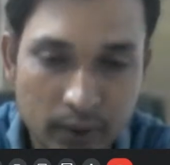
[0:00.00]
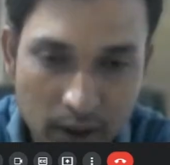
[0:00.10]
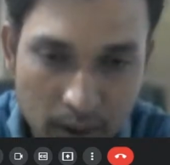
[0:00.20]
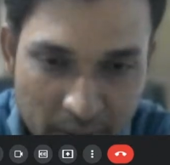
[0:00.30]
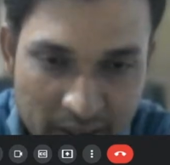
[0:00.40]

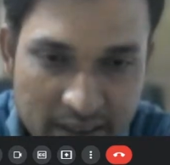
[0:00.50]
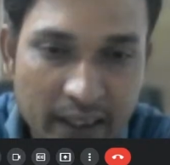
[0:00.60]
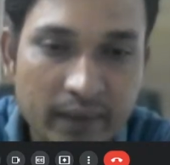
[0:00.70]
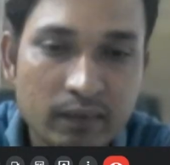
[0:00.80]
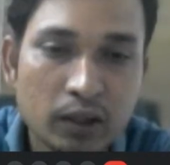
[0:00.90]
basic
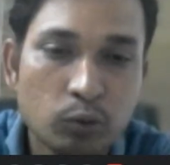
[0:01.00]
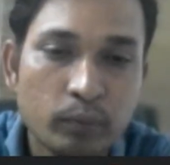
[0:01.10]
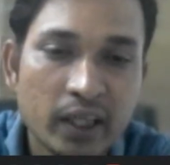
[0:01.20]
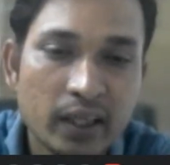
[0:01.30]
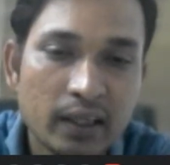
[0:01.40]
level to
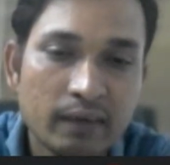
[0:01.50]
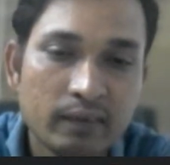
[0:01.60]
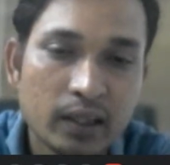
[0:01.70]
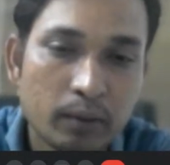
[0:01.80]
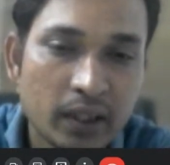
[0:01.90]
medium level,
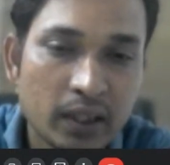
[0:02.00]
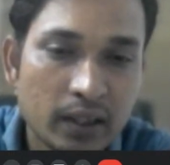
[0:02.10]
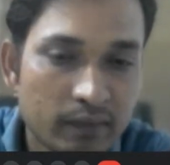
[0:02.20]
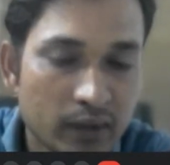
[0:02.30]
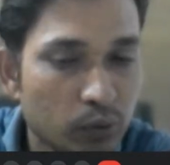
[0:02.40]
and middle
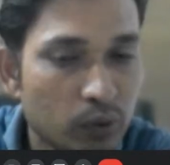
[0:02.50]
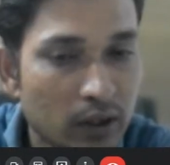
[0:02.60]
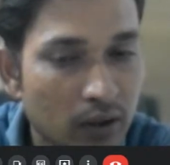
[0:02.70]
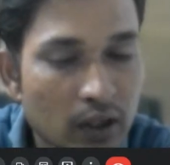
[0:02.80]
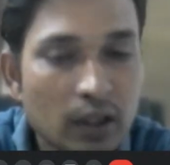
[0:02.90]
level to the
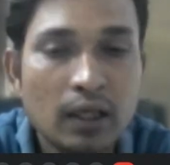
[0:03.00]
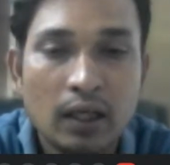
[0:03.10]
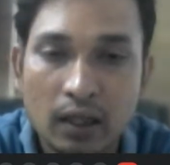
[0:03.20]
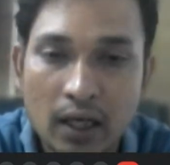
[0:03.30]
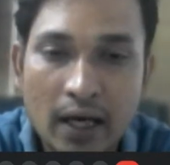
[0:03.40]

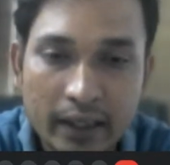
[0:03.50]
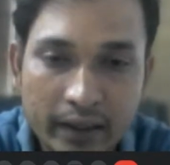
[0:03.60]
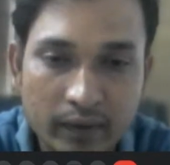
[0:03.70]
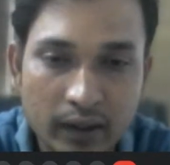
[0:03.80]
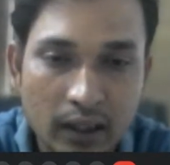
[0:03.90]
high
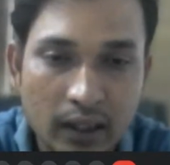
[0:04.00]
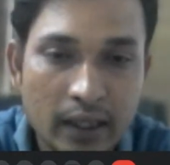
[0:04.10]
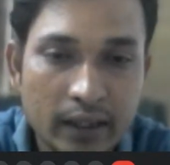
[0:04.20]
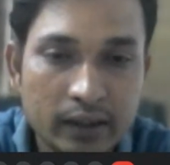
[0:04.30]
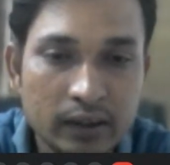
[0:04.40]
level.
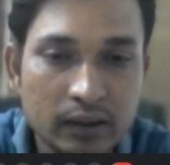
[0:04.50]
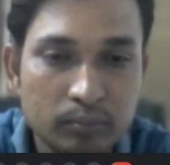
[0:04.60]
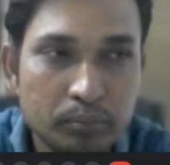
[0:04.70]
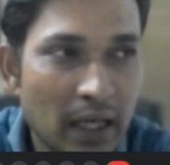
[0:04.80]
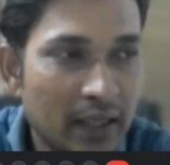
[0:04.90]
And
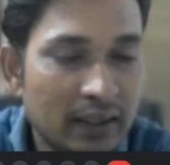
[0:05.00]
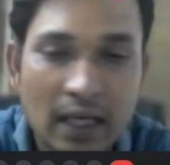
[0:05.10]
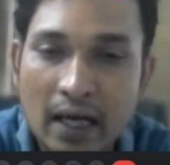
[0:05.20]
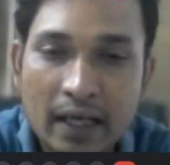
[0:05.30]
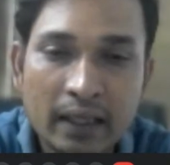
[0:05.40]
at the high
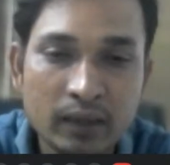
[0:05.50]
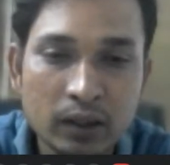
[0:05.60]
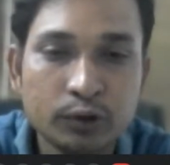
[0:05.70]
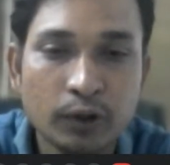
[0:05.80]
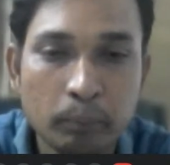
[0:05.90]
level you
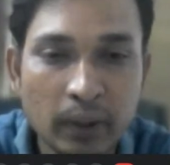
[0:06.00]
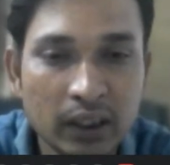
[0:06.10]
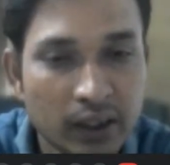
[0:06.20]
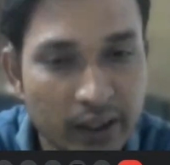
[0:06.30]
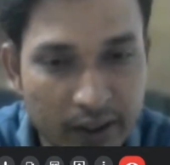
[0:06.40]
should pick the
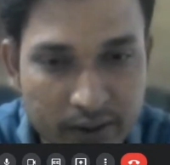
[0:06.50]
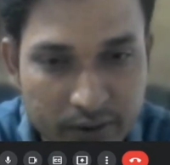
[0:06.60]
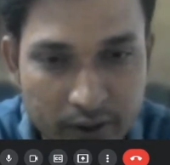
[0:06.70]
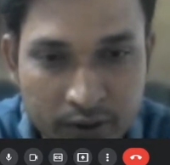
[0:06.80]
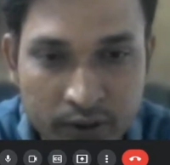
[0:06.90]
data
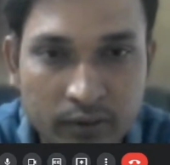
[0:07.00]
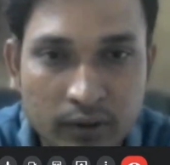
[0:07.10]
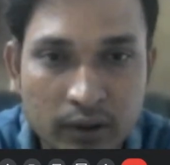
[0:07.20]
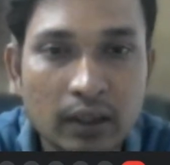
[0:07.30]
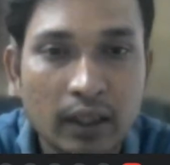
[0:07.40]
structure,
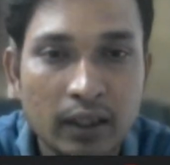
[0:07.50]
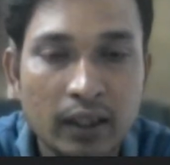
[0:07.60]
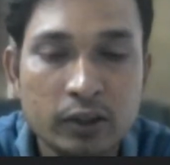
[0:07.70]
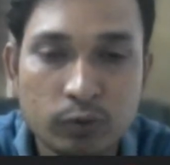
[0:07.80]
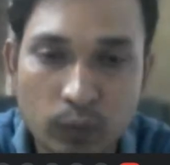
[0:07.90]
and
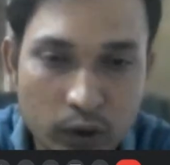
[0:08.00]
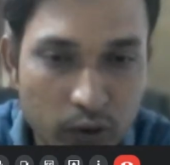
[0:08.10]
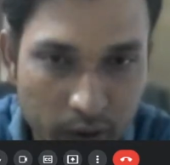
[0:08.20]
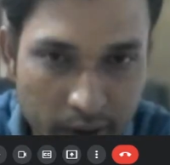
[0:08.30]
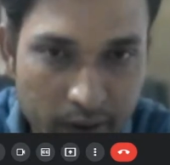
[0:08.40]
let's work on
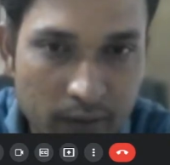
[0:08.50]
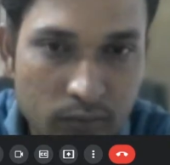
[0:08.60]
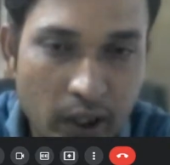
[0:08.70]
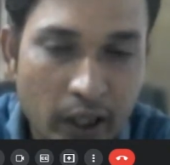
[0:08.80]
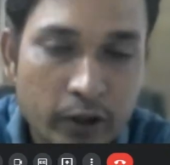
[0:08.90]
it.
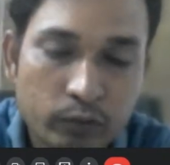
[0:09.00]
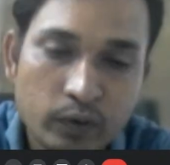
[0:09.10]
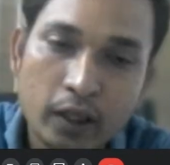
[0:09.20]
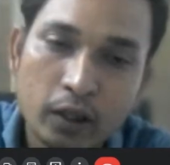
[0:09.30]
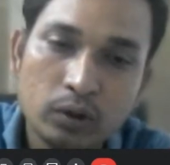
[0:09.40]
Try to find
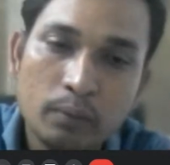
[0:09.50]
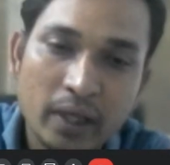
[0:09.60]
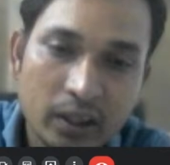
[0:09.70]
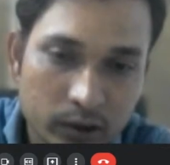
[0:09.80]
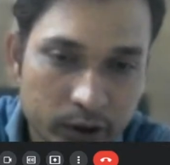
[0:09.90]
out the
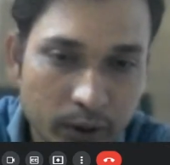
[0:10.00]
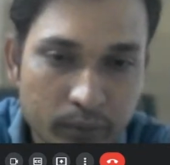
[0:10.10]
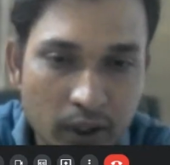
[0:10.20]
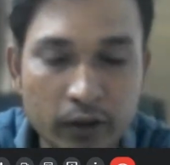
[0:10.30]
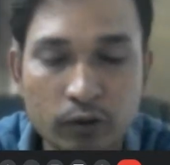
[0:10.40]
mentorship, try
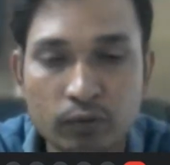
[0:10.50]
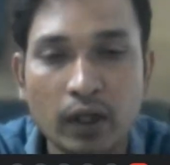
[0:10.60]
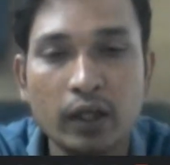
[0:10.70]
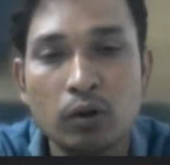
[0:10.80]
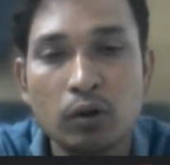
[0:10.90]
to find
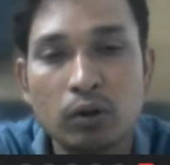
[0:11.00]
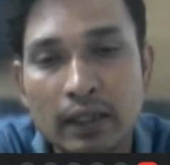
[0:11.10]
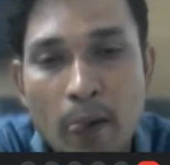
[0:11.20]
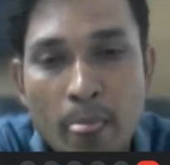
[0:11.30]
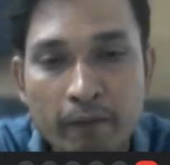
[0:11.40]
out that
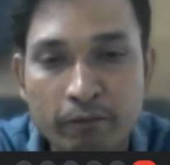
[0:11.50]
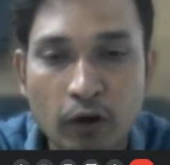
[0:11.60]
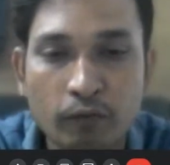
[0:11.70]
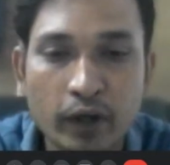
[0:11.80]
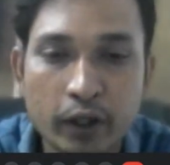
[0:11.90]
from
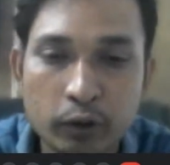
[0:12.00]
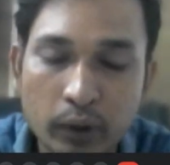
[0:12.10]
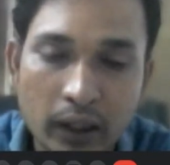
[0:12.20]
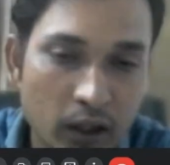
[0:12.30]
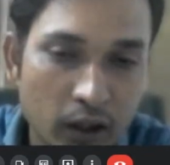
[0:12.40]
where you can
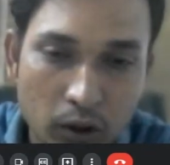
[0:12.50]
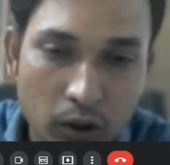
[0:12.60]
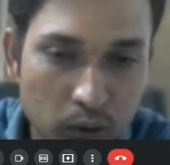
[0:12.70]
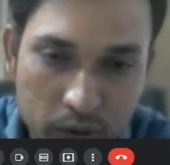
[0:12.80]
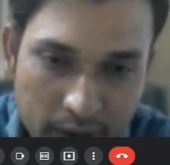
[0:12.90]
learn all
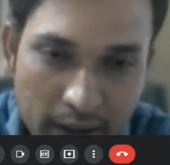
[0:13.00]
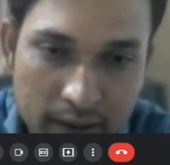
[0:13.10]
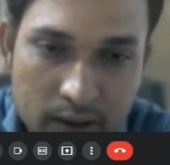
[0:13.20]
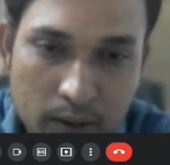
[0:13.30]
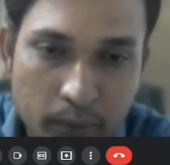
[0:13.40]
those things,
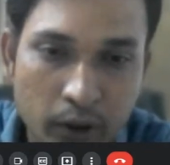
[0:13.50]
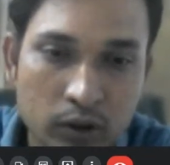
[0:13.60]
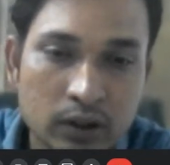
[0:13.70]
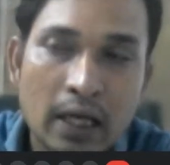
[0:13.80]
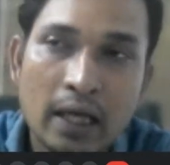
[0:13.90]
because
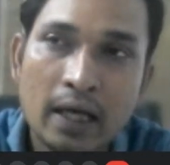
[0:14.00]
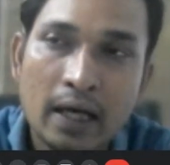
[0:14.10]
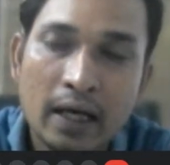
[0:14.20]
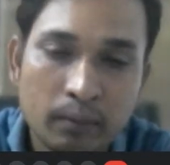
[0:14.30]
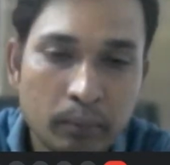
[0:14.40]
at
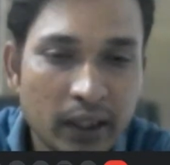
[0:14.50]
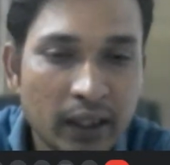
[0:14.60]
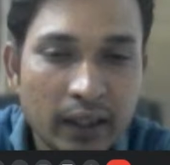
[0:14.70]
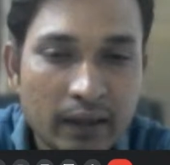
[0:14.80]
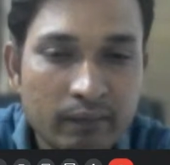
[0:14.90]
a beginning
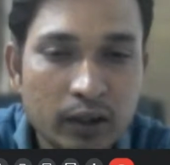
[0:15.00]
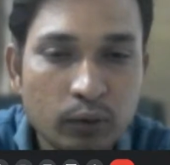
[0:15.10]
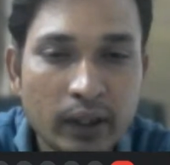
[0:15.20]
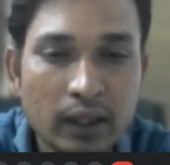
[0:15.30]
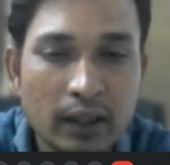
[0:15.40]
level you
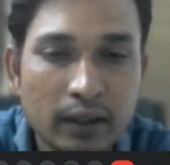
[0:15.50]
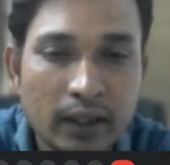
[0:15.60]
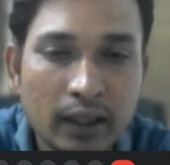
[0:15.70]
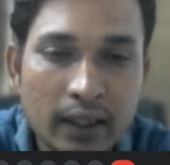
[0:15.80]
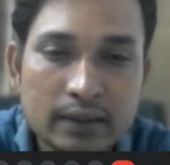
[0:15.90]
can
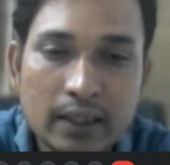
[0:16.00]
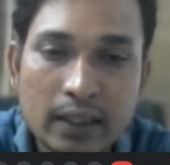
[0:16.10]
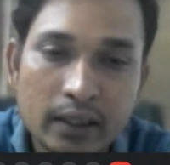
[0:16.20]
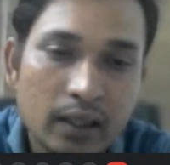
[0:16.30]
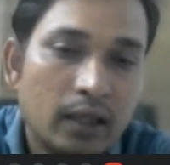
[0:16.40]
realize that
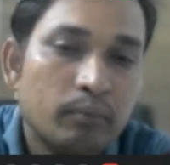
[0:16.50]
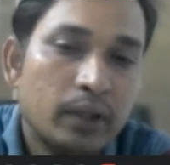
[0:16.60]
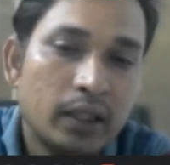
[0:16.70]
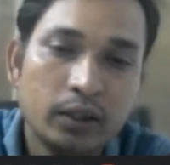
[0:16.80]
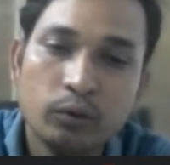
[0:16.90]

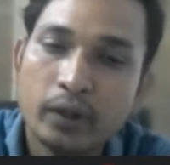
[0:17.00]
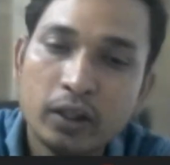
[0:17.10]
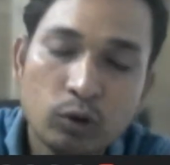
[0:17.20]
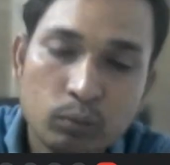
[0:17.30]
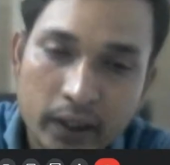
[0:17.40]
you can do
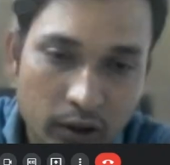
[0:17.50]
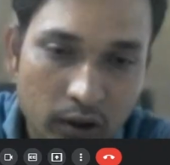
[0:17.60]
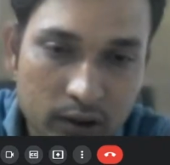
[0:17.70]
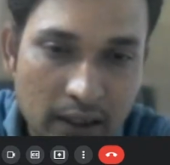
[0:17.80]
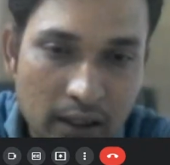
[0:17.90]
by
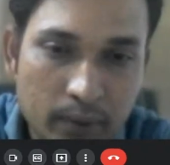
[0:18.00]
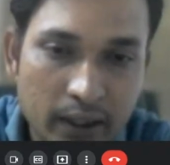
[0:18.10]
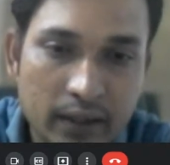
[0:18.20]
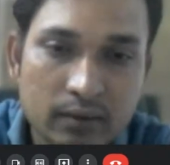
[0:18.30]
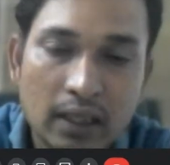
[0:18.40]
yourself, but
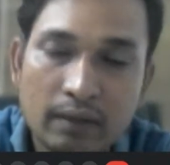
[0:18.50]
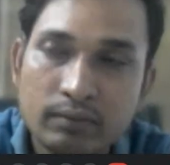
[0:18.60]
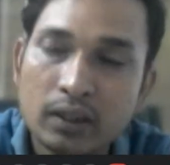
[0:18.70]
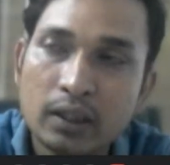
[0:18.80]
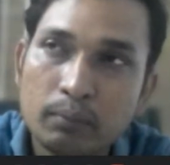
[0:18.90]
after the
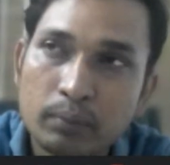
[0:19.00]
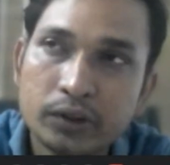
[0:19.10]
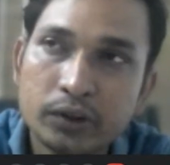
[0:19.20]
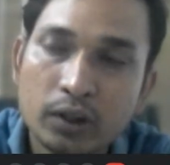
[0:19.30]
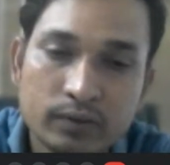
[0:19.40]
completion
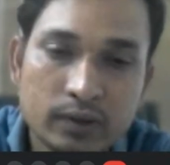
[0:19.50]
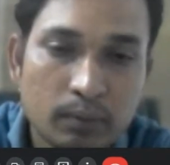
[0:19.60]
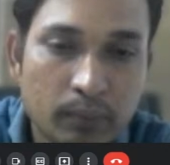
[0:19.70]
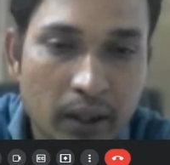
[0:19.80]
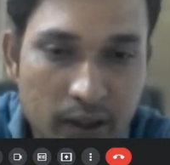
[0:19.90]
of some
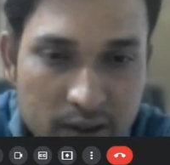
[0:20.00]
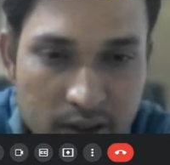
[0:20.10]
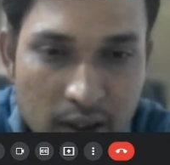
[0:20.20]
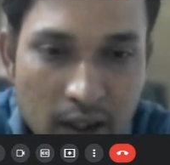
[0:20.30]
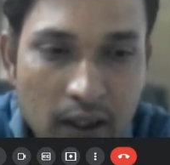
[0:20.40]
levels,
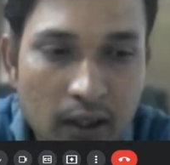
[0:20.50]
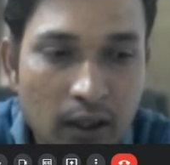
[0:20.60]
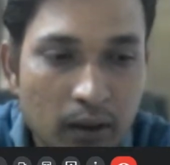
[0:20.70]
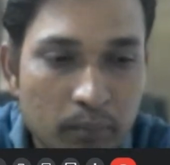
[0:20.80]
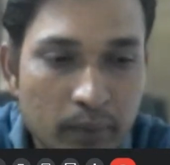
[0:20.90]

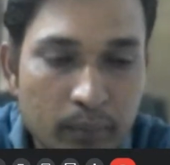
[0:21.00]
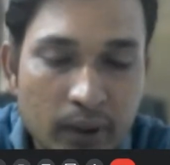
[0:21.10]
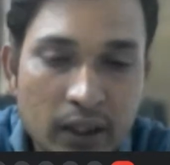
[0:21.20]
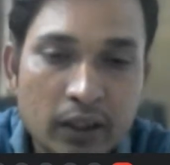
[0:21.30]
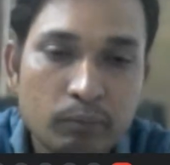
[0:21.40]

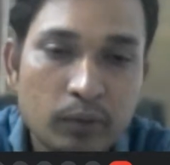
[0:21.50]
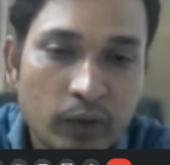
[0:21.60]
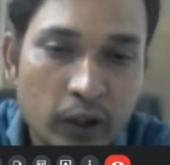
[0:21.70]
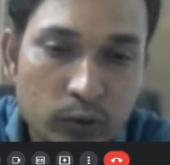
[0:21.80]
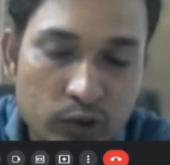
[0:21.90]
maybe when
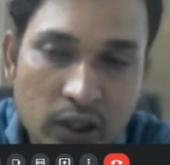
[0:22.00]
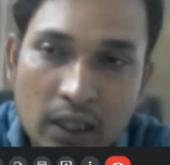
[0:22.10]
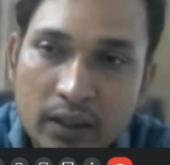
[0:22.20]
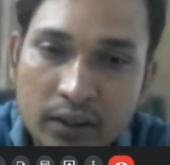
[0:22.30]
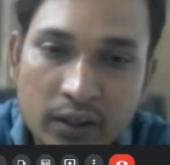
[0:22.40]
you start a
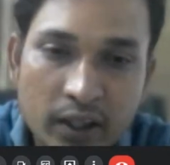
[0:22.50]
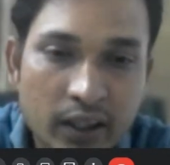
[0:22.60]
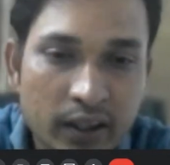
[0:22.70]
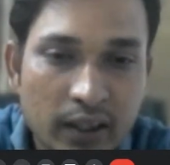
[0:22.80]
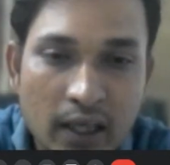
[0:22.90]
tree
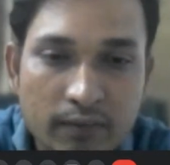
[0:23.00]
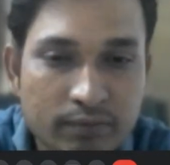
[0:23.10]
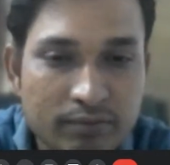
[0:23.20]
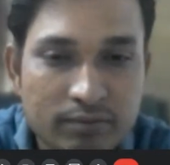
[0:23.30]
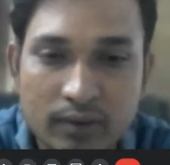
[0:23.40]
graph
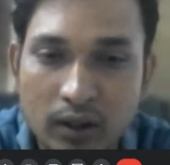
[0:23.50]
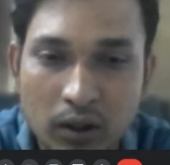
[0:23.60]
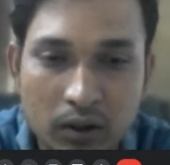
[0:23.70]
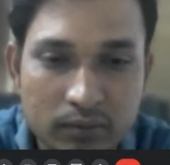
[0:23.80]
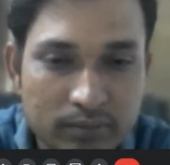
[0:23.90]

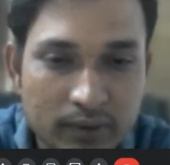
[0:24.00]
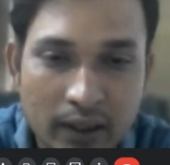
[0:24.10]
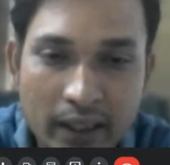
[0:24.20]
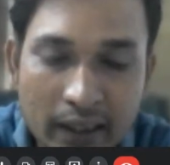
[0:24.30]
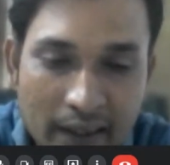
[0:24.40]
or
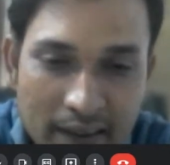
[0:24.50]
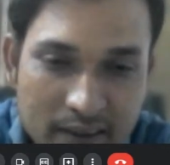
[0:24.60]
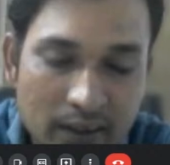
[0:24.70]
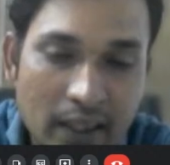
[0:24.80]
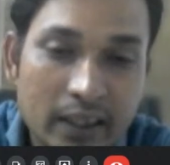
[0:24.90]
linked list,
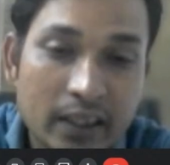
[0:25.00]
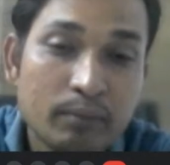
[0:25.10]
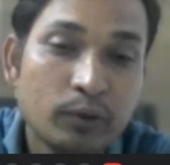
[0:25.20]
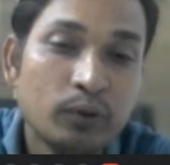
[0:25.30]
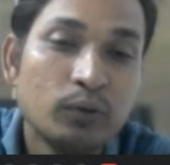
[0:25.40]
that time
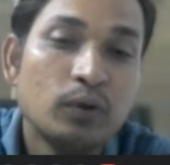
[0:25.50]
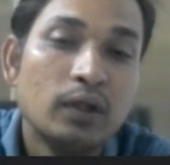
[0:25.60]
you